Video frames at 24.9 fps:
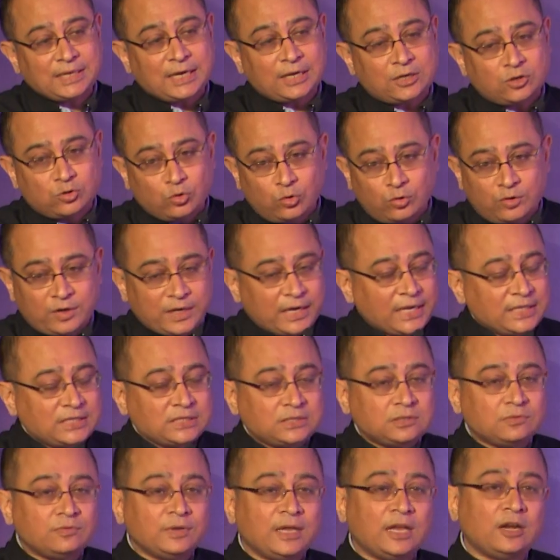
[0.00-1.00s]
are two
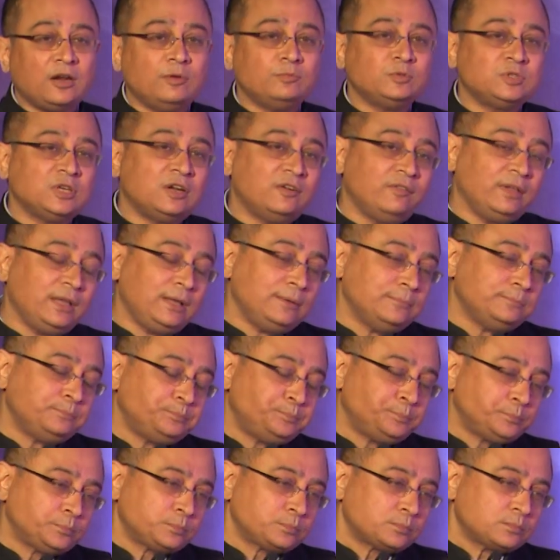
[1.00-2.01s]
trends we are observing.
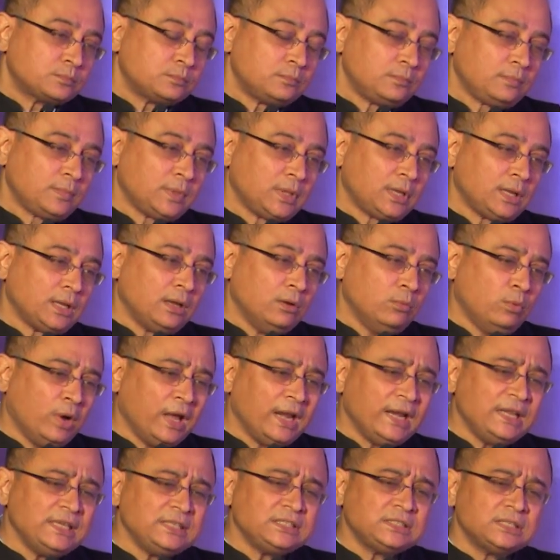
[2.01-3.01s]

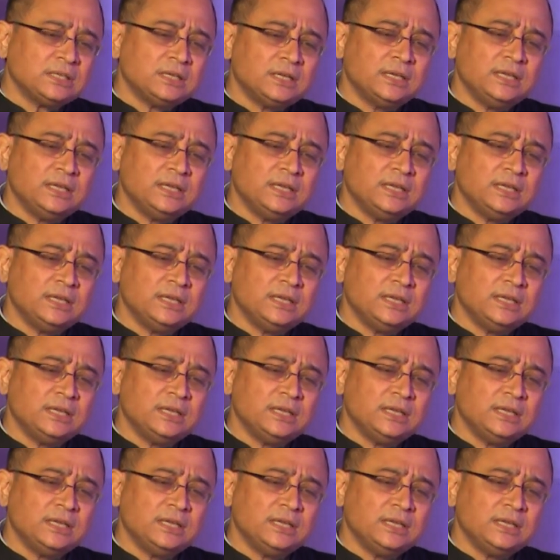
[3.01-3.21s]
One is